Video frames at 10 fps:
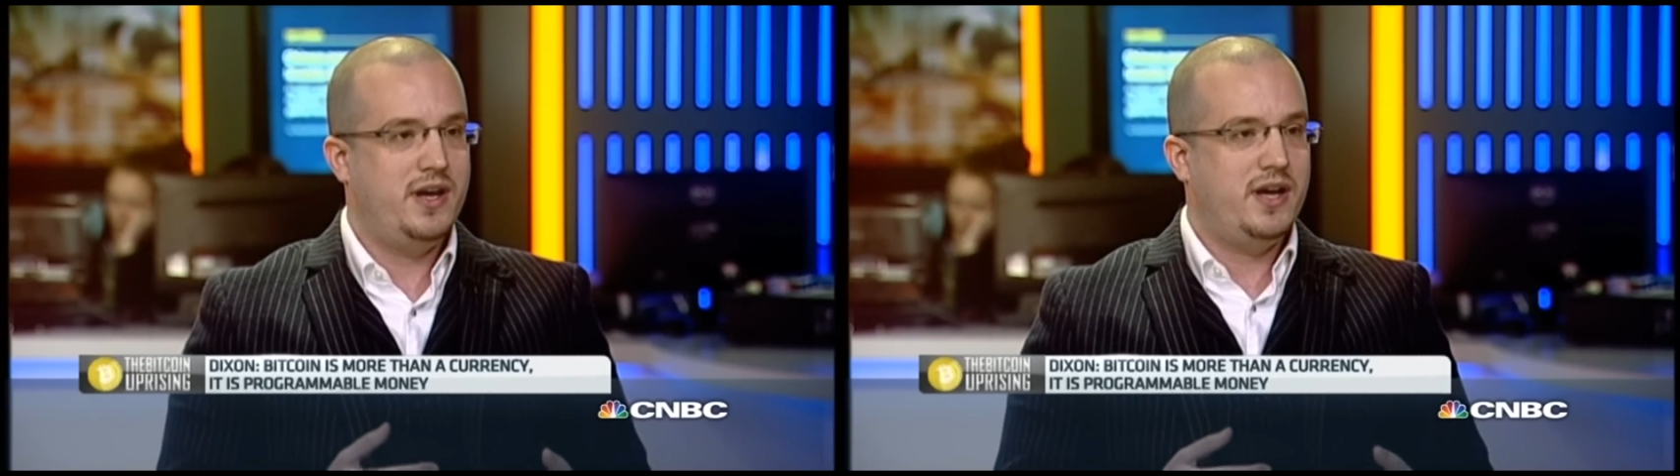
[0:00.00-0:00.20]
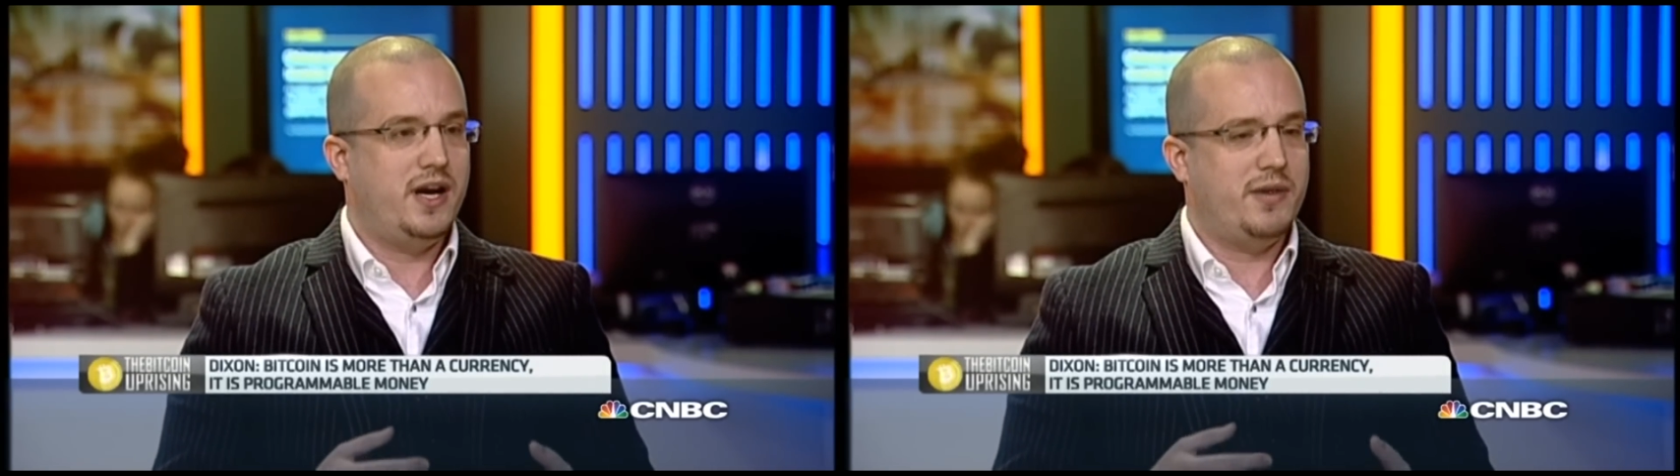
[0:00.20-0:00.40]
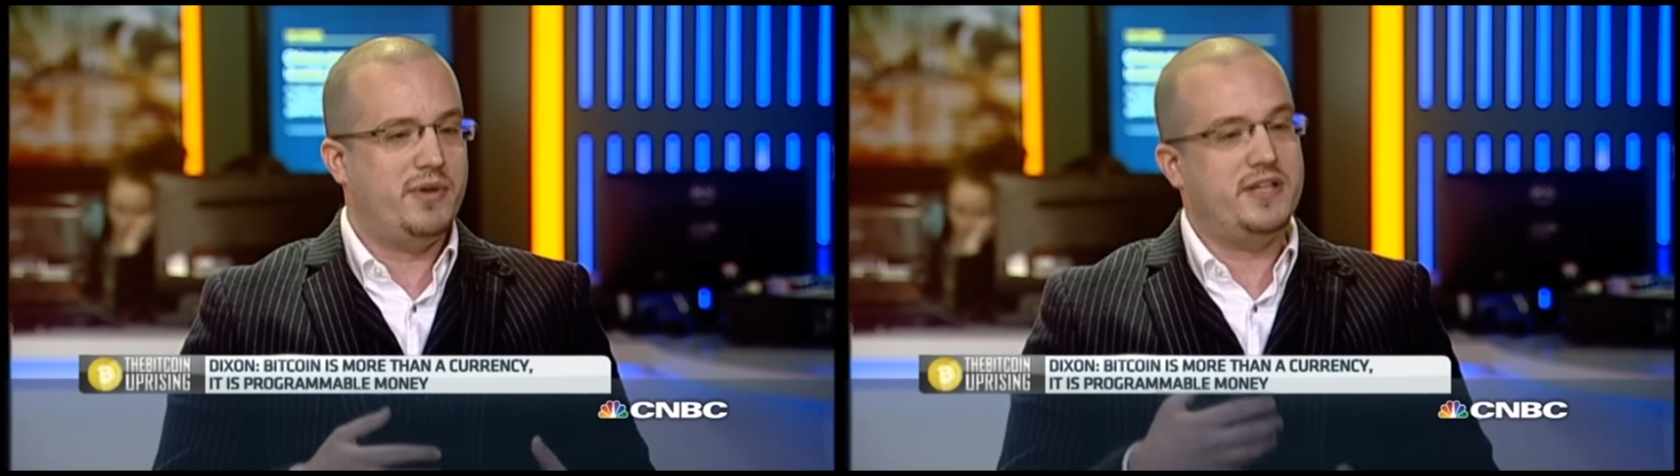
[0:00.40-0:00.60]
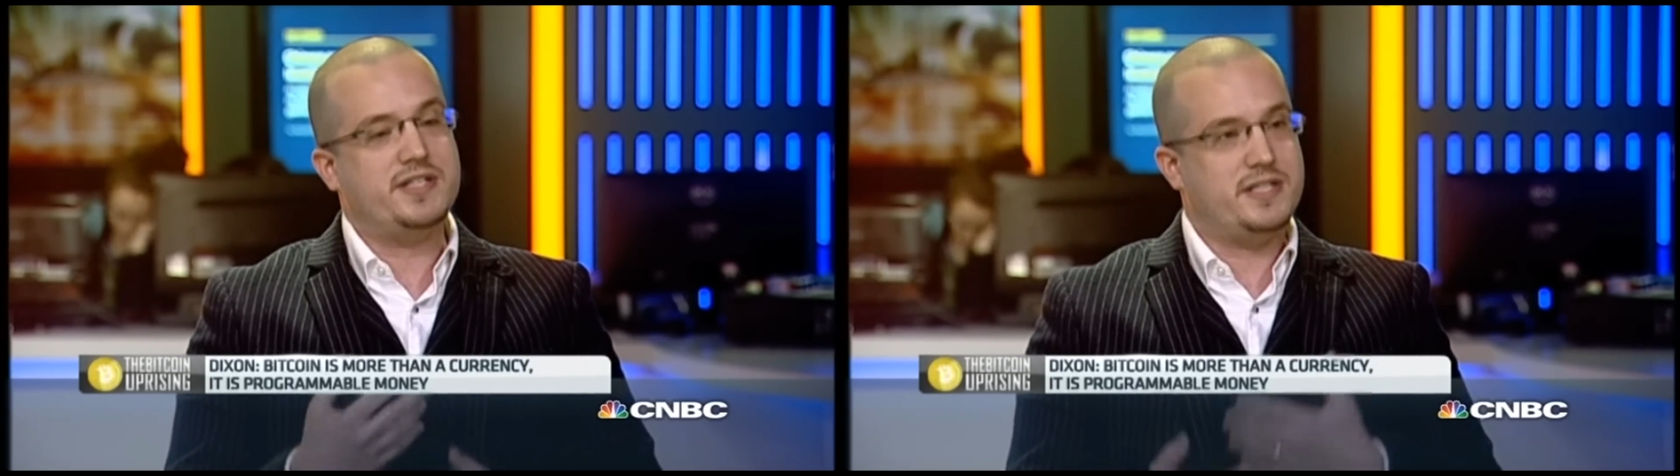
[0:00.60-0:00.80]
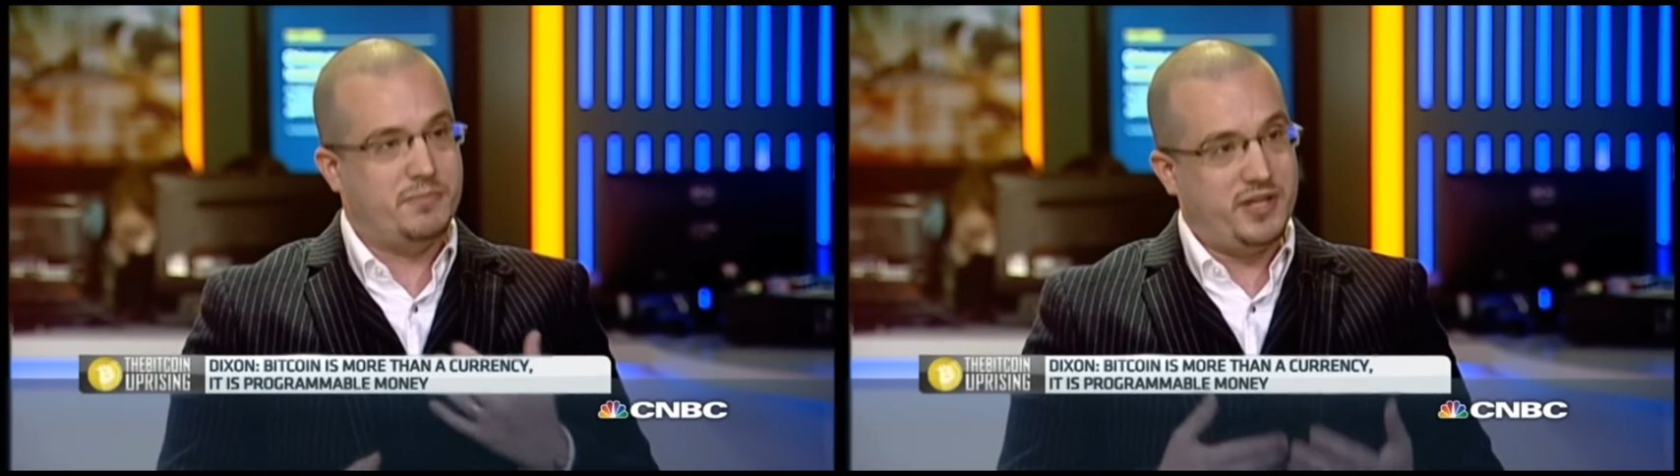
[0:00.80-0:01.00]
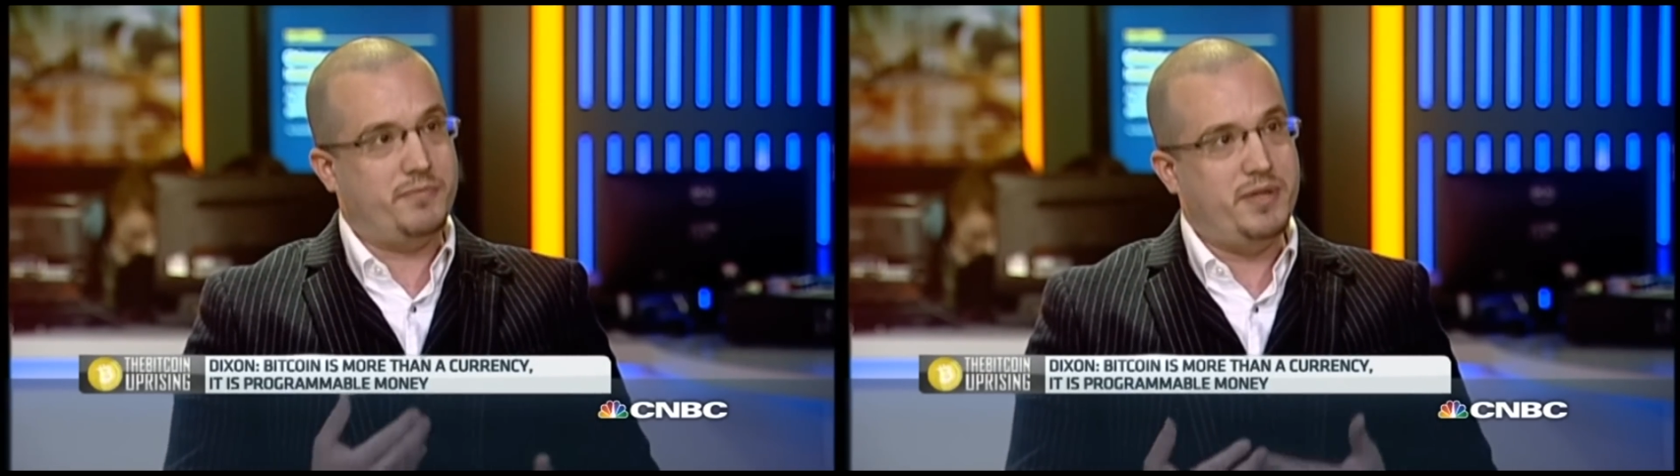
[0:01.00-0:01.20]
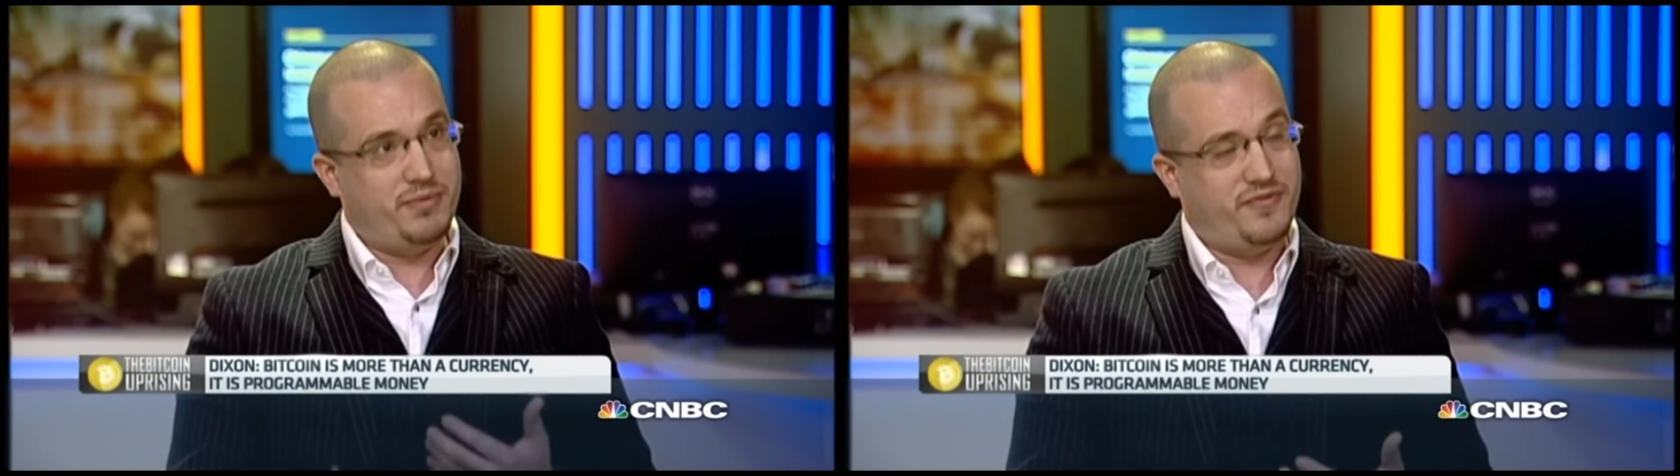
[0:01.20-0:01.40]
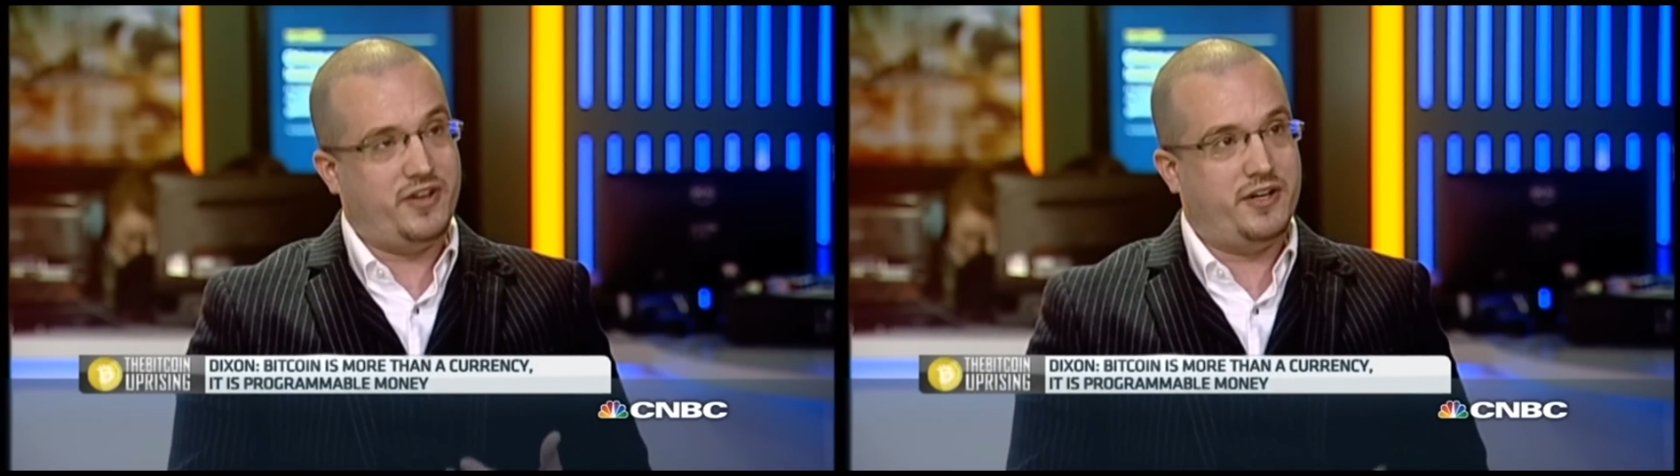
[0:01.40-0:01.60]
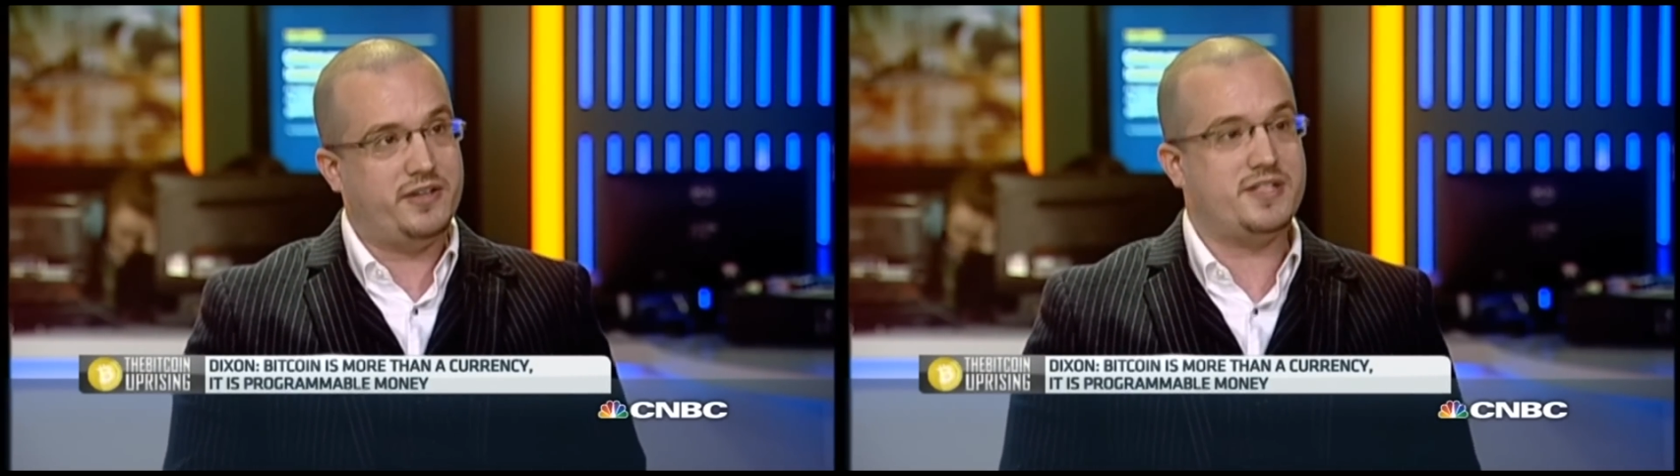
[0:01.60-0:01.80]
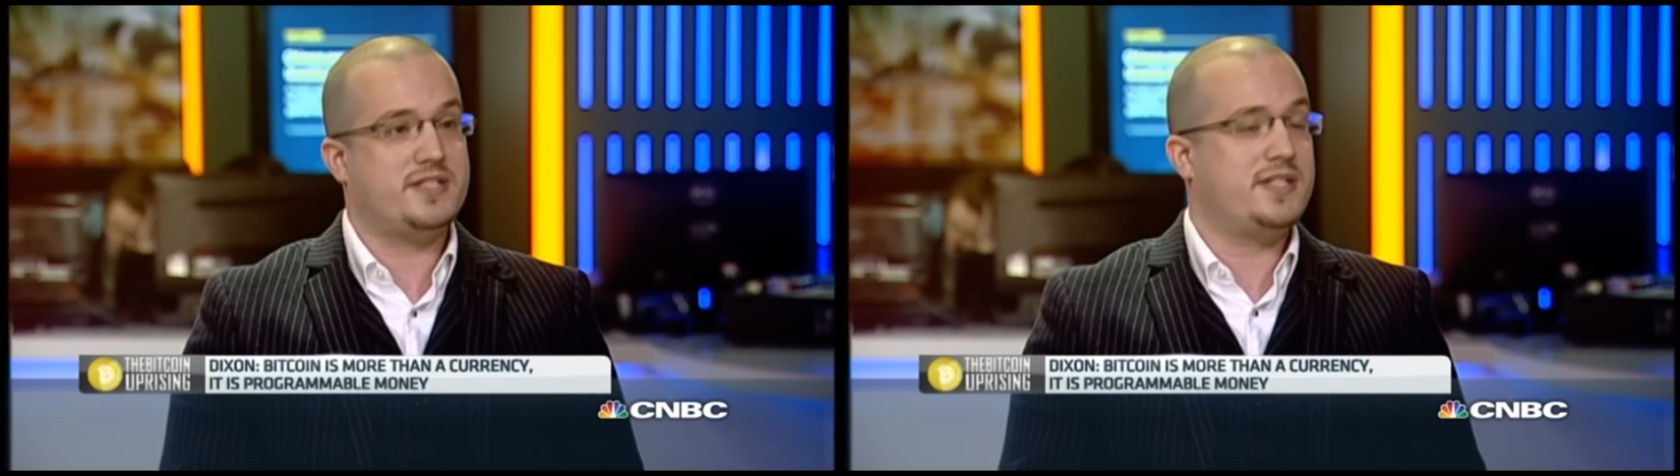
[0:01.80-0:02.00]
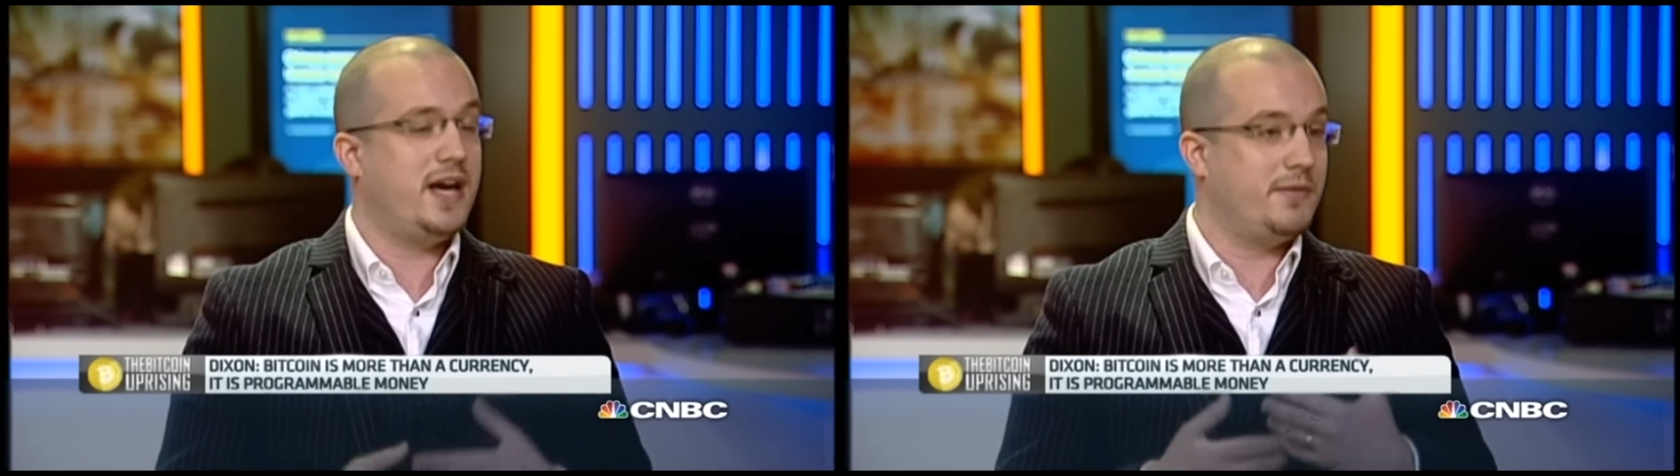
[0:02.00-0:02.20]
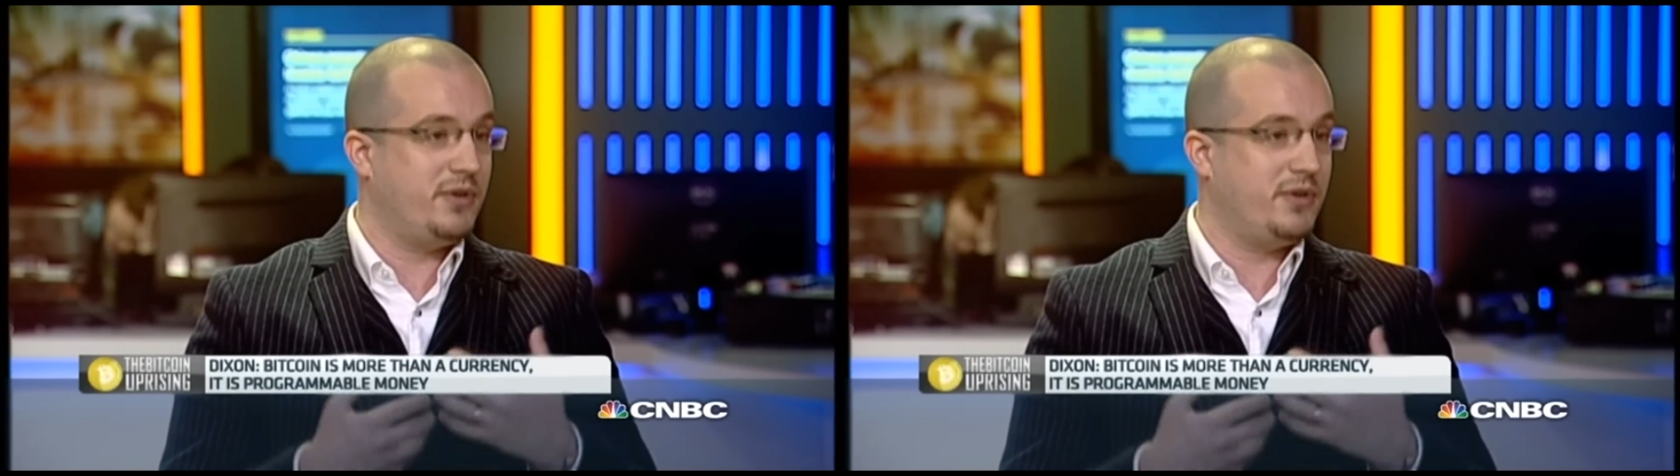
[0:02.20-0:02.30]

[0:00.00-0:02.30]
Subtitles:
and this is a bit that people find hard to understand,